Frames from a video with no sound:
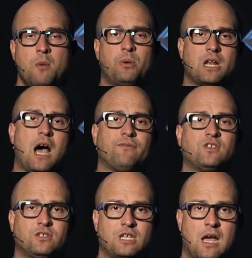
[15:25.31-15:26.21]
But
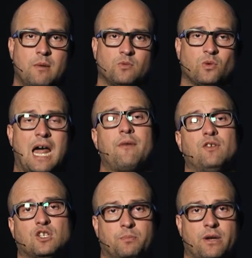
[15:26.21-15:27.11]
oftentimes, what I've
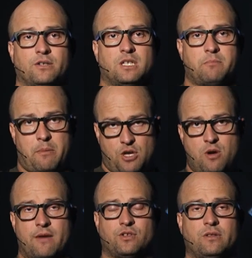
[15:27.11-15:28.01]
experienced, and maybe
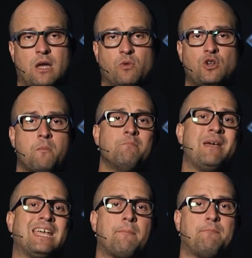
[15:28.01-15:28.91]
you have too, that when you
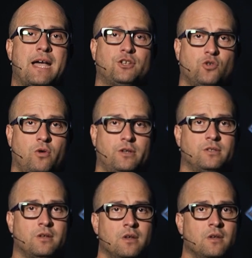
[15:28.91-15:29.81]
make a bad
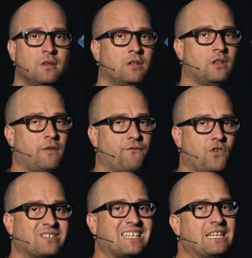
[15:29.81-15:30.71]
choice, the
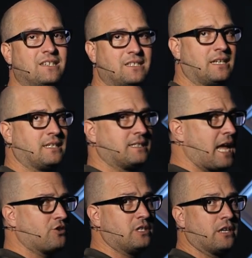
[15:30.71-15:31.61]
first instinct is
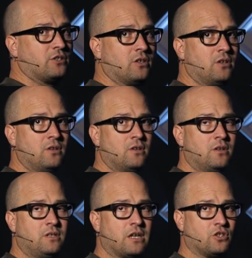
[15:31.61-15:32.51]
actually
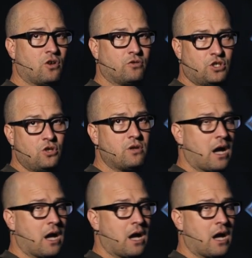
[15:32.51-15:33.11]
not to go to